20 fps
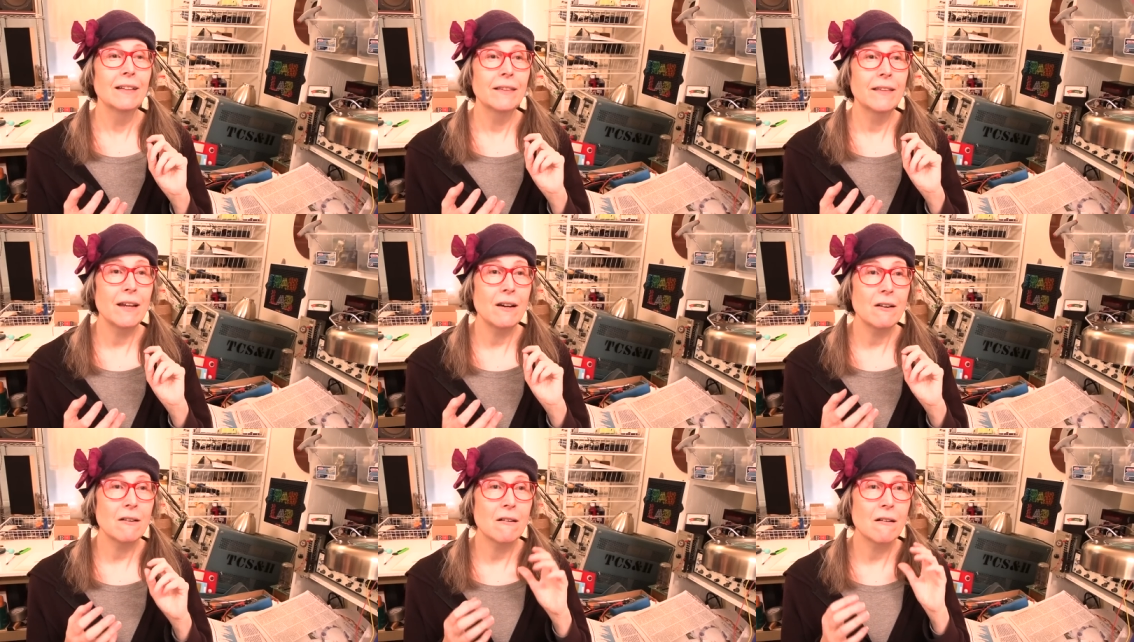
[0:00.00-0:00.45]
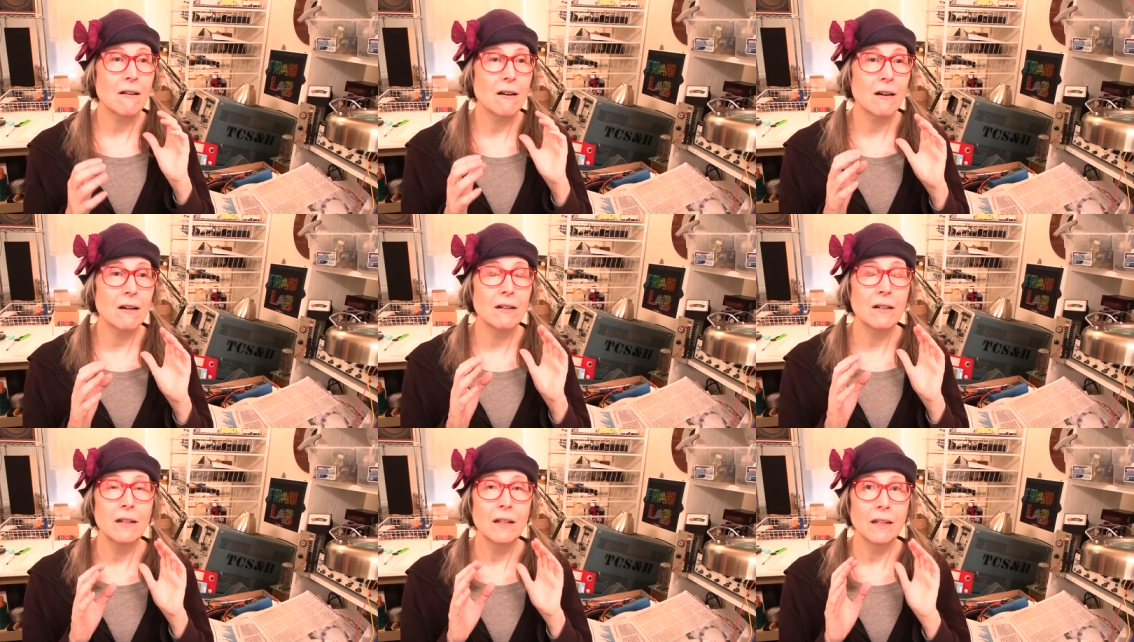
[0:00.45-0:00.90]
There
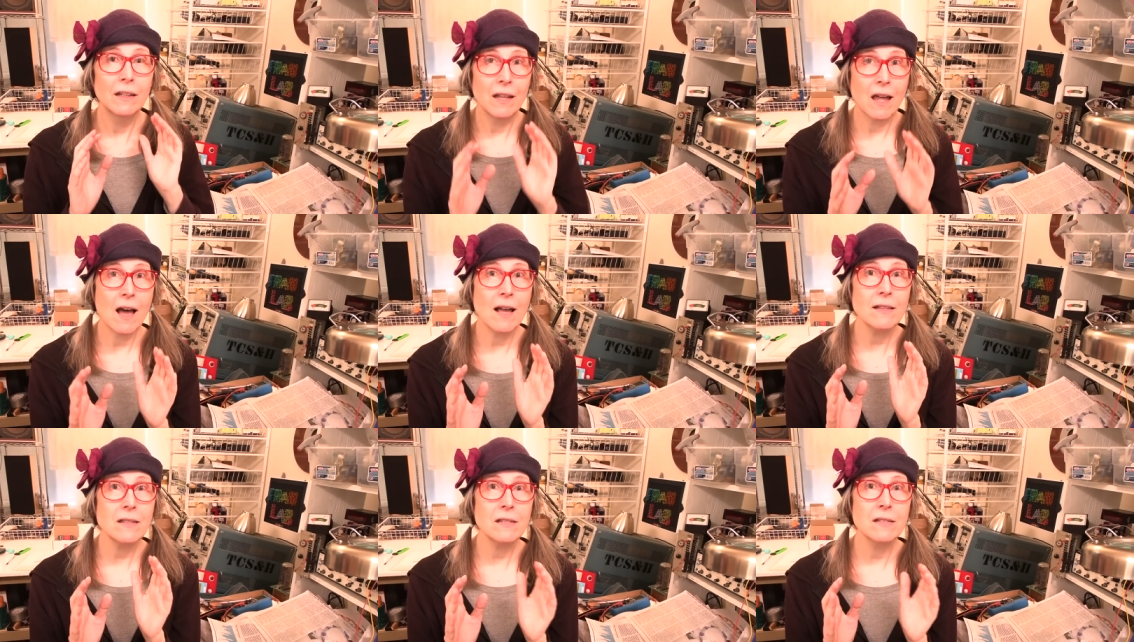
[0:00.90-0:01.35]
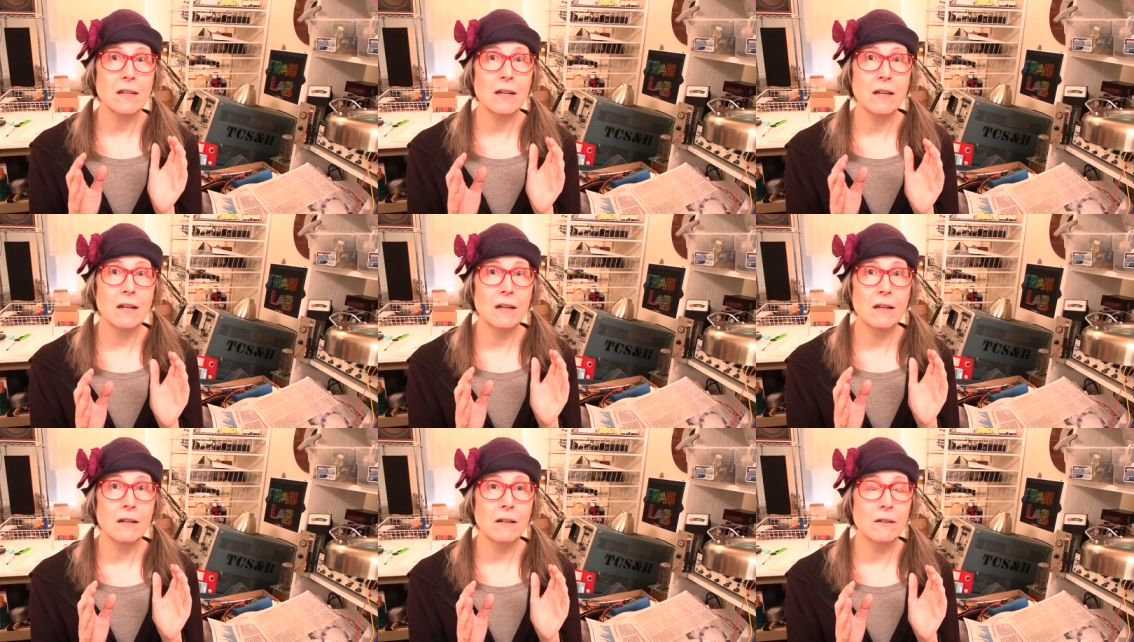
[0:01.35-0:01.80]
are lots
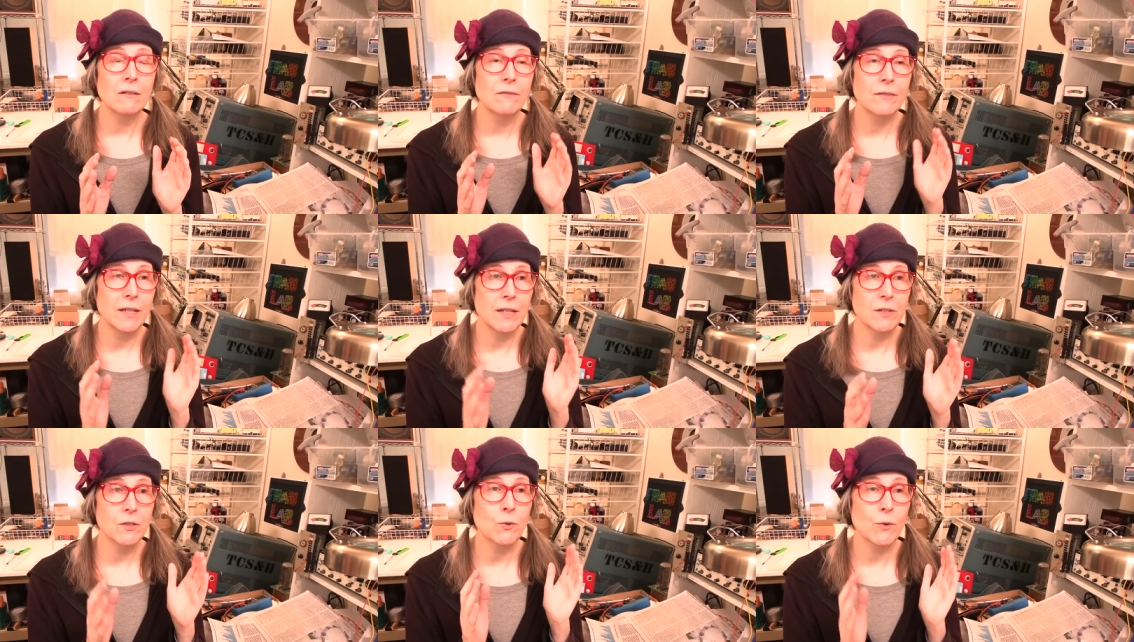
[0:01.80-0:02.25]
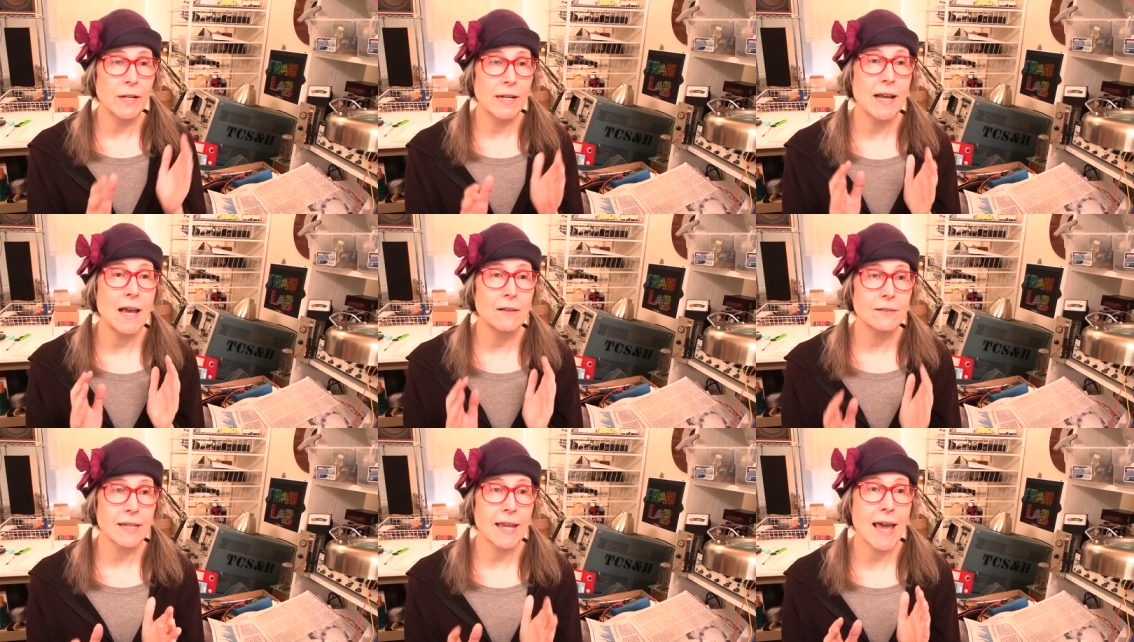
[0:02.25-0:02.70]
of these
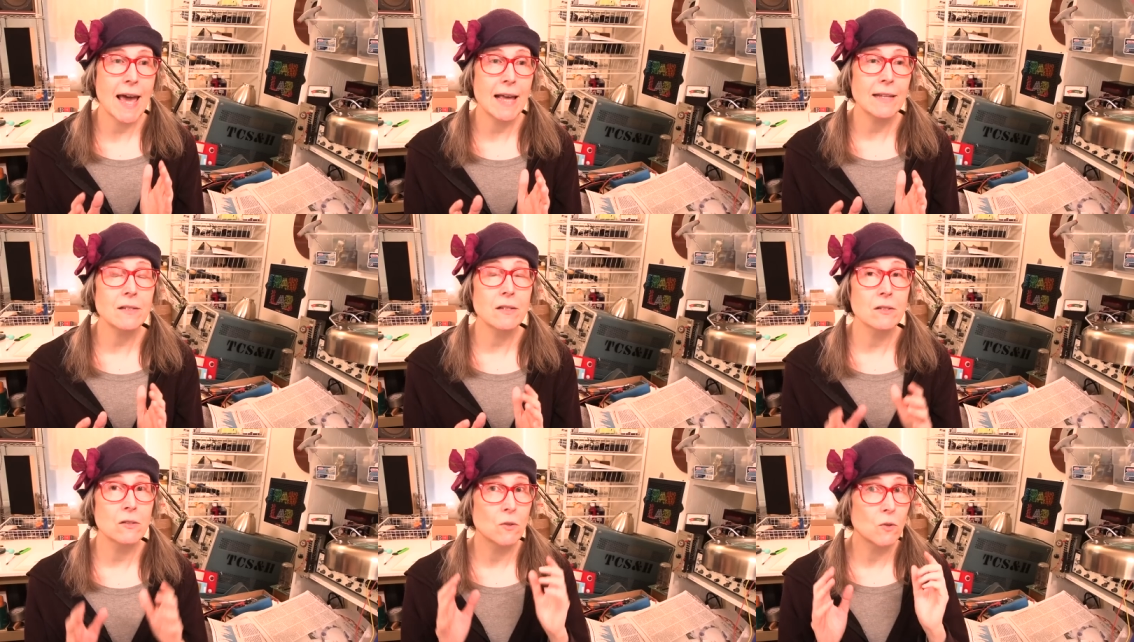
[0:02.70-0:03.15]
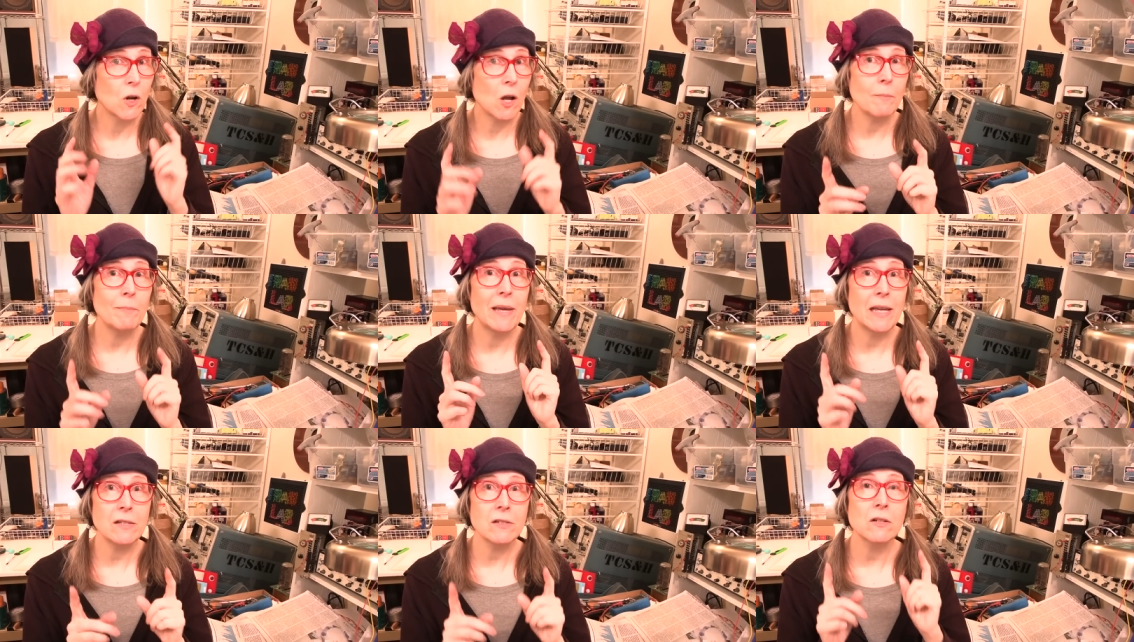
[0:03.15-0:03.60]
greenhouse gases. They're
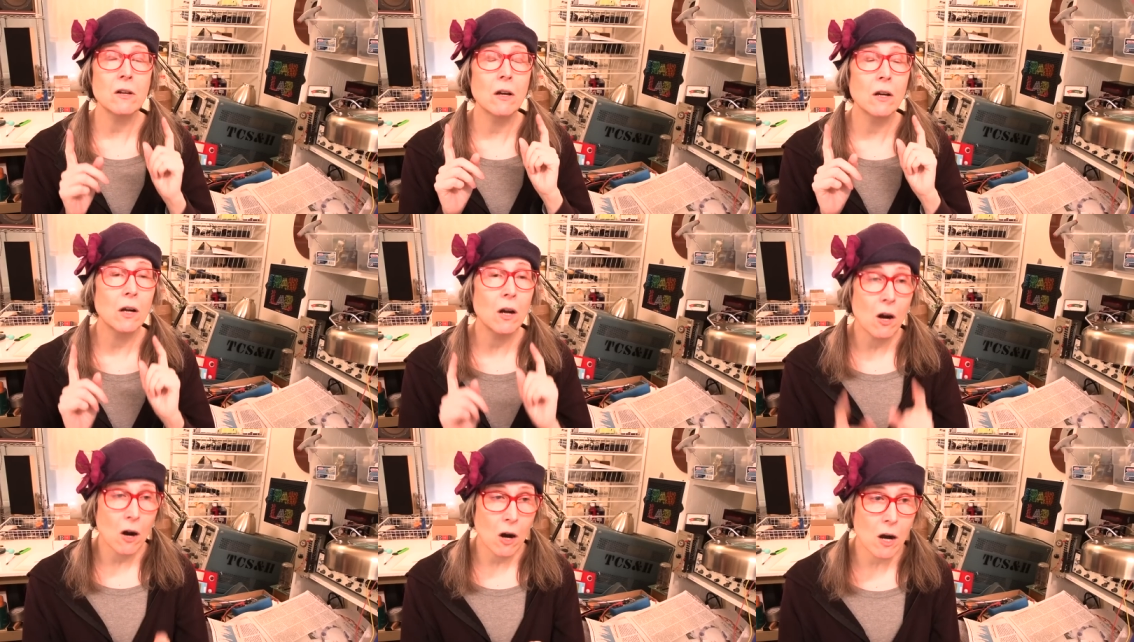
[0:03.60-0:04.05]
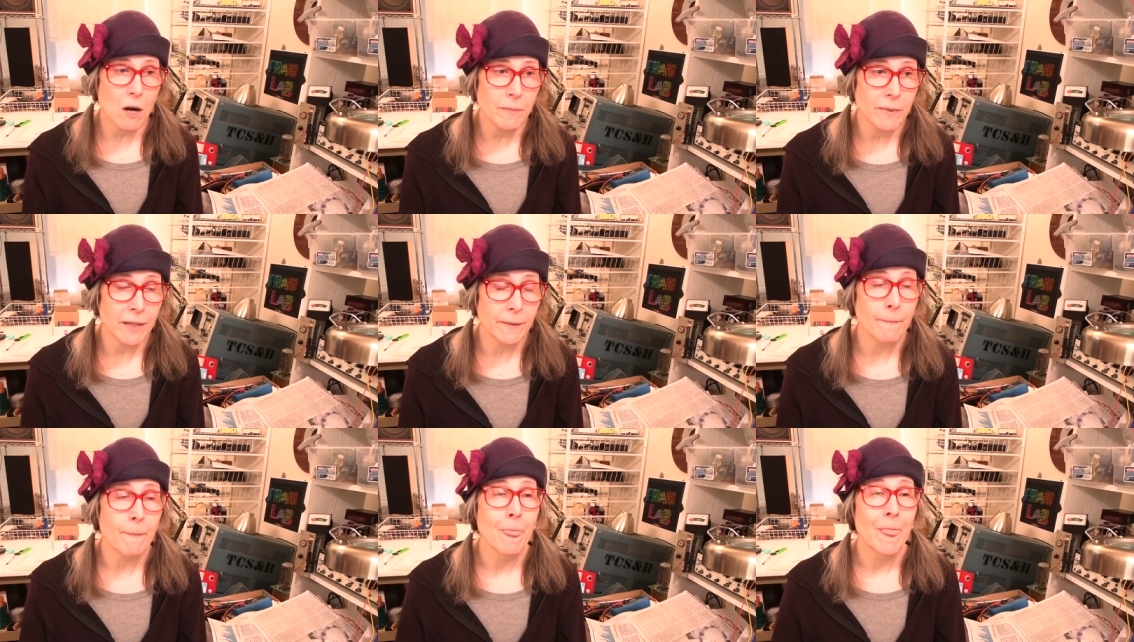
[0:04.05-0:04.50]
all based on
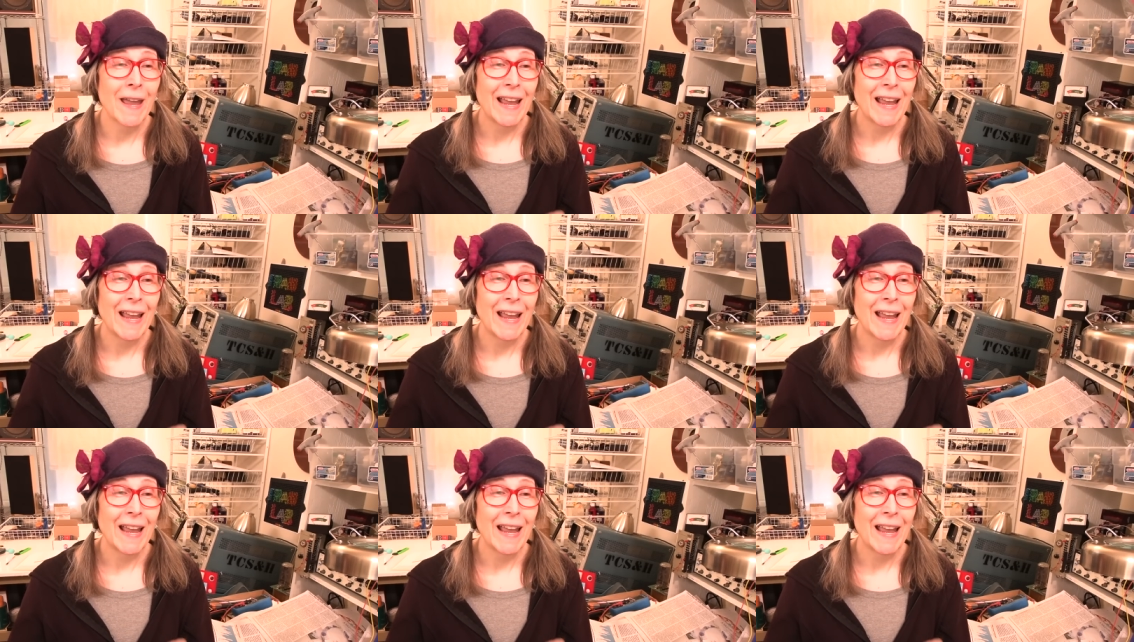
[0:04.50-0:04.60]
carbon.